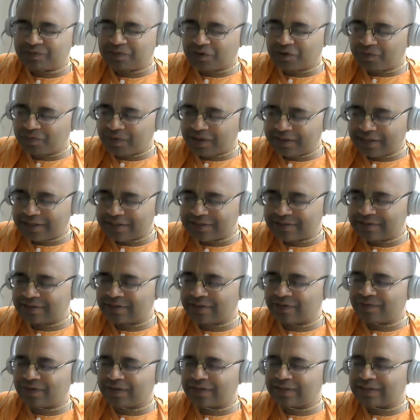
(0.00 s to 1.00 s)
Prabhupada has
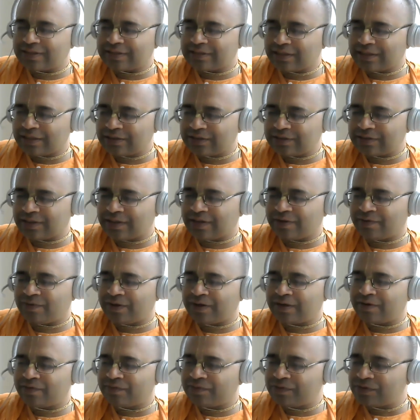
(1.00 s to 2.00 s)
given such uh,
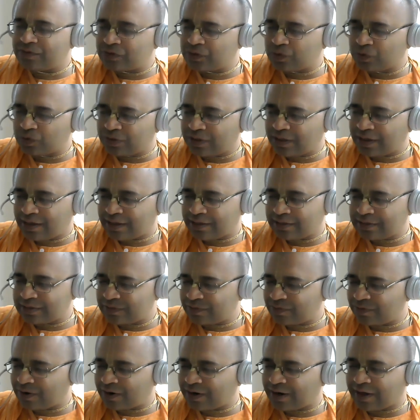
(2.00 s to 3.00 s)
wonderful
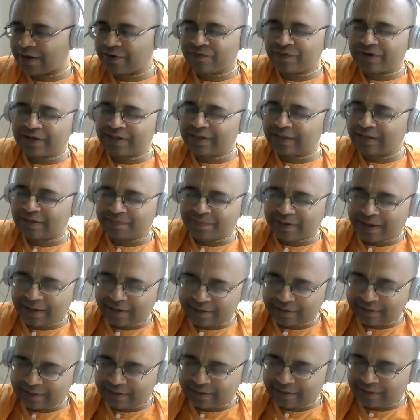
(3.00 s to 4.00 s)
sutras for everything
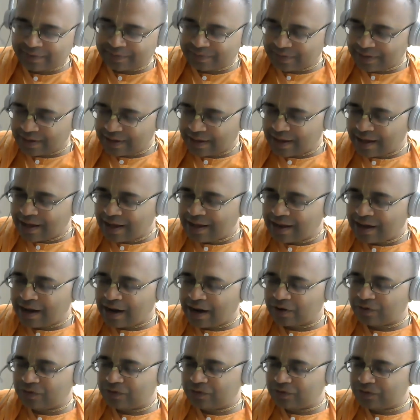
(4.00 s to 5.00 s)
practically.
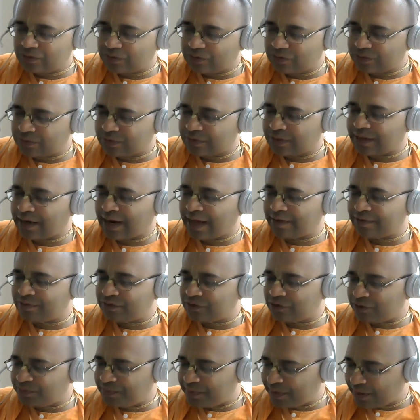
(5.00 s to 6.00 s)
How the life
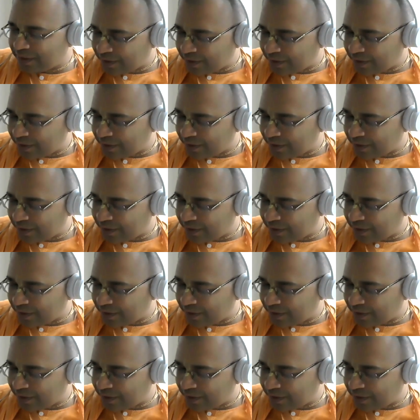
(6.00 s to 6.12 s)
should be